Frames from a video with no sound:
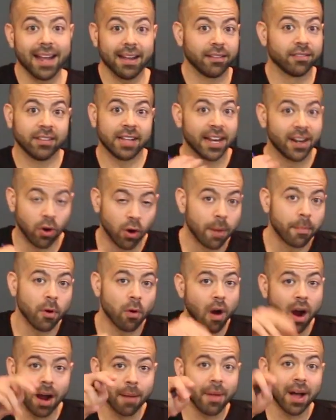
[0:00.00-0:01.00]
And don't get me
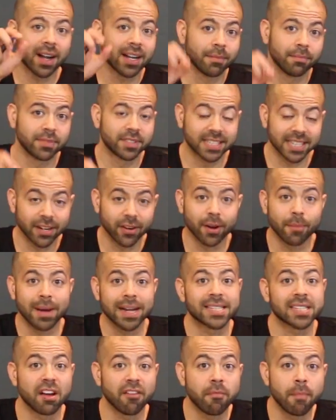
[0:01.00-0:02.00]
wrong, I'm not considering
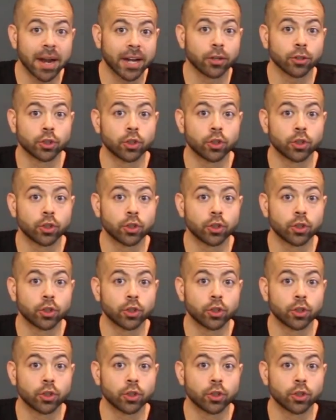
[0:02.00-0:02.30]
myself Michael